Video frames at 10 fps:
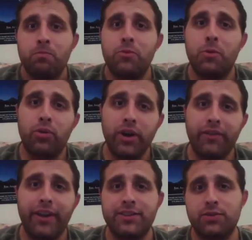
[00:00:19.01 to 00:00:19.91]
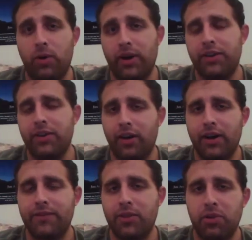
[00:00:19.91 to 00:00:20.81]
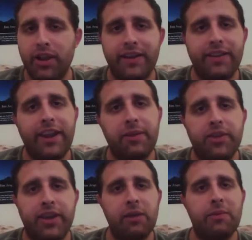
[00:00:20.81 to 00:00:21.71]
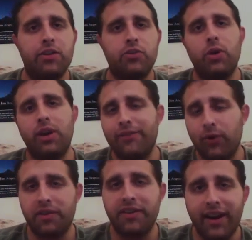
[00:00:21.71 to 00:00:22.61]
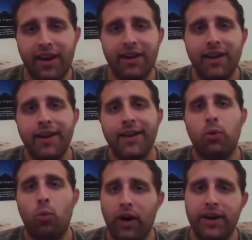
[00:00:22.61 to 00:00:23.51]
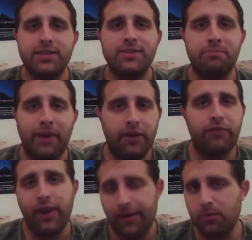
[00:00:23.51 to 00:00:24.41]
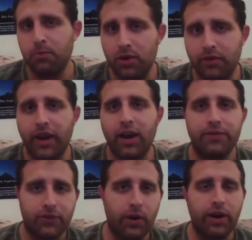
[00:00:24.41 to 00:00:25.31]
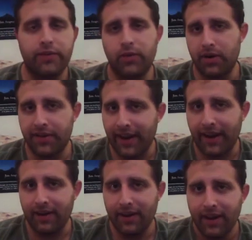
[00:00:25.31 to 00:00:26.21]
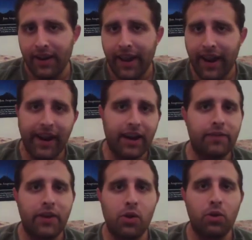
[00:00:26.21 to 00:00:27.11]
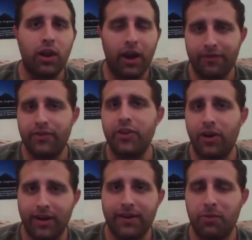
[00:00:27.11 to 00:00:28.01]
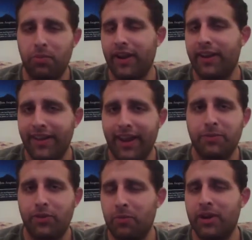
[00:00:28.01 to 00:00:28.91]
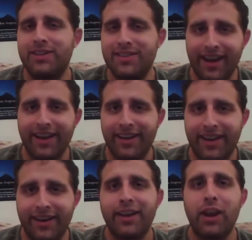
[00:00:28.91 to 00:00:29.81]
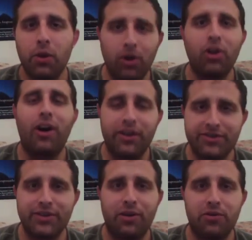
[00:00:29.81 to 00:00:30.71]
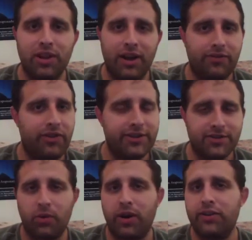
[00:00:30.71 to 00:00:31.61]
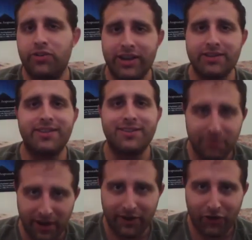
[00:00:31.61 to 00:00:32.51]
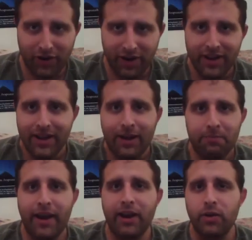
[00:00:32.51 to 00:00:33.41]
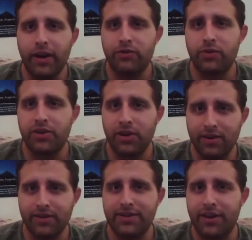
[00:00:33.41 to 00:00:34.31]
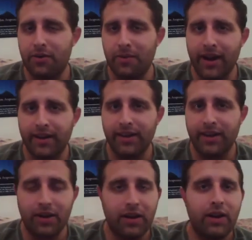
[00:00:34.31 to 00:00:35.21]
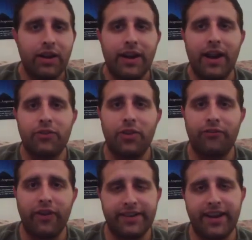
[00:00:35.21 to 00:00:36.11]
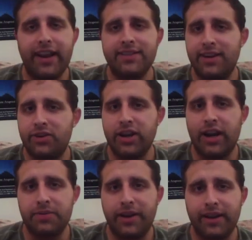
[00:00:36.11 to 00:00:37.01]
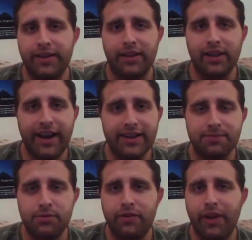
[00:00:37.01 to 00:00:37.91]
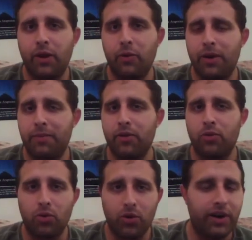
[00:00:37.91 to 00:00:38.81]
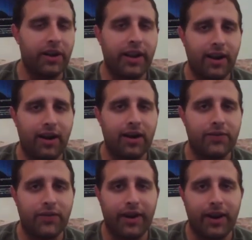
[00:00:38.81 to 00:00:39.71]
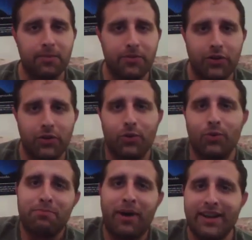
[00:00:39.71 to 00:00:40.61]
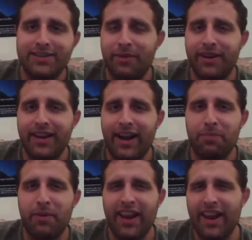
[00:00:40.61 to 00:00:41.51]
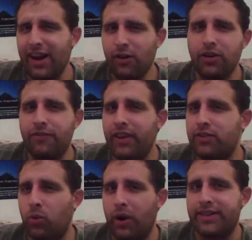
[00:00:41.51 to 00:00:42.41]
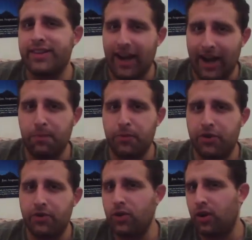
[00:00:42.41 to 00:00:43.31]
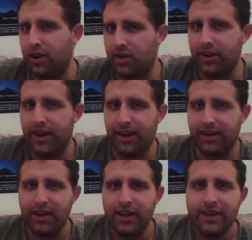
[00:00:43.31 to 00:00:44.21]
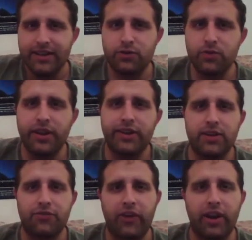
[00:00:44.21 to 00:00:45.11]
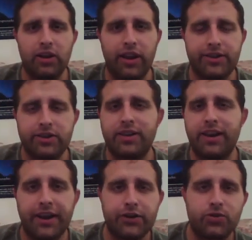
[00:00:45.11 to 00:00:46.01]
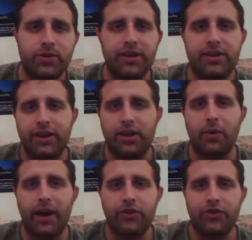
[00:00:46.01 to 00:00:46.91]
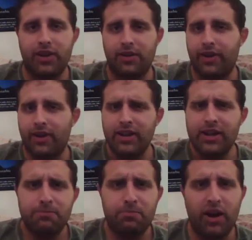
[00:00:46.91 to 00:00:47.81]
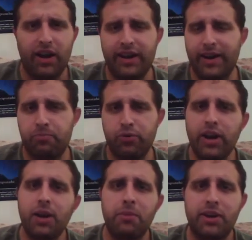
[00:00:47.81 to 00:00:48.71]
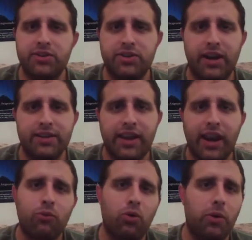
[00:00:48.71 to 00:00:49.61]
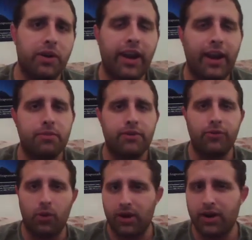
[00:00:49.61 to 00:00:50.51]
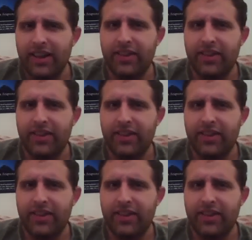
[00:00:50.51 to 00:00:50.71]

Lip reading: The previous one, Dawn of the Planet of the Apes, that came out in 2014, was my favorite movie of 2014. And if you loved Dawn of the Planet of the Apes as much as I did, you will also love this one just as much. Matt Reeves returns to direct it. After the fantastic job he did in the last movie, it would have been really hard for him to possibly top it. And I don't know if he's quite topped Dawn or not. This really does feel like just a natural continuation of it, but it pretty much does equal what came before.